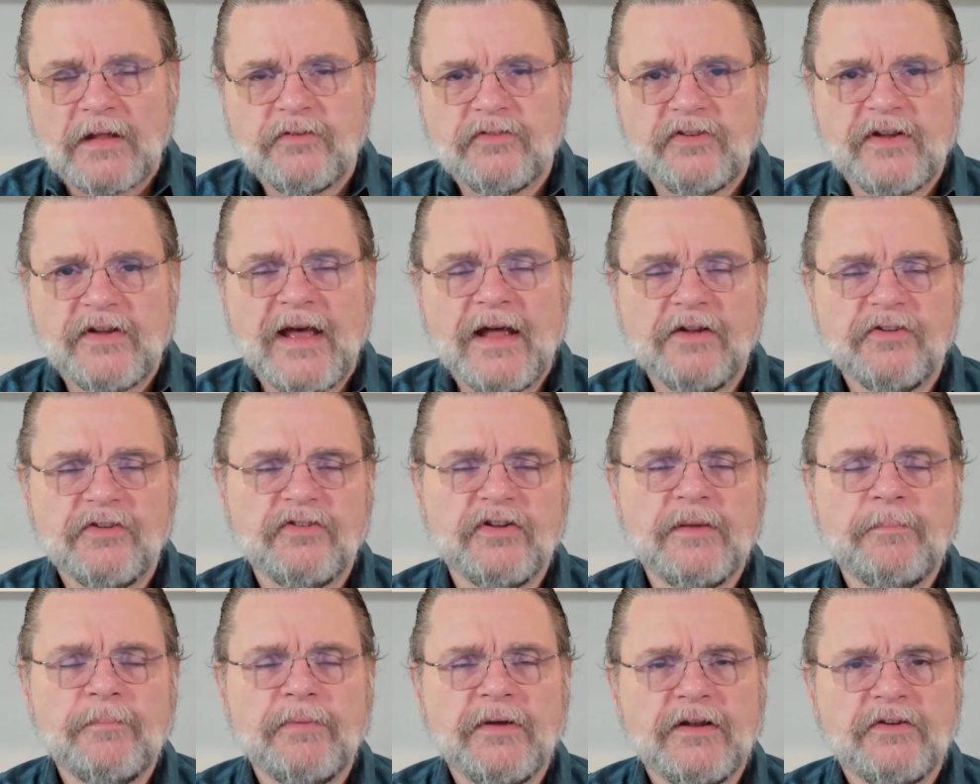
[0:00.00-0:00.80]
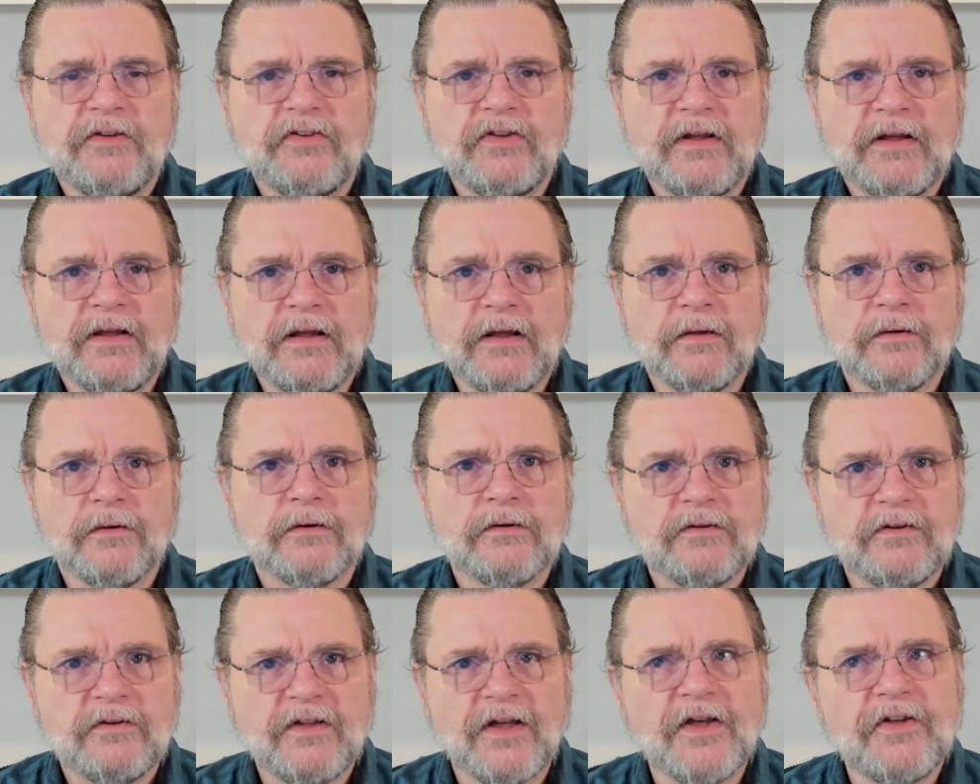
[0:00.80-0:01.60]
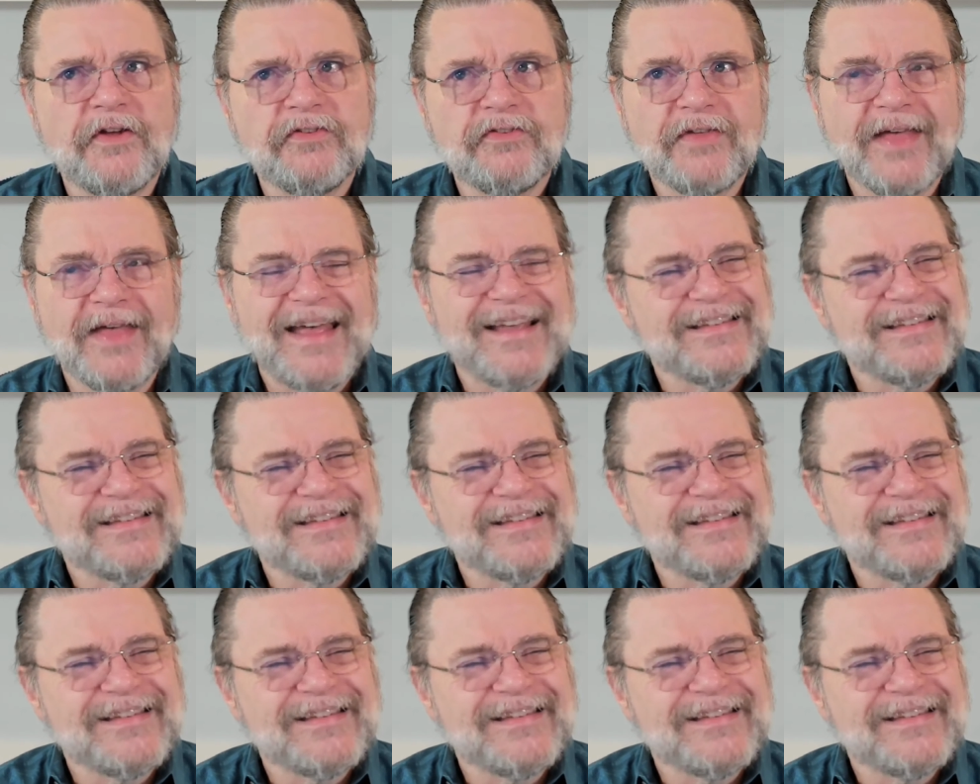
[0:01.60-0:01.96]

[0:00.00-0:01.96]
ChatGPT does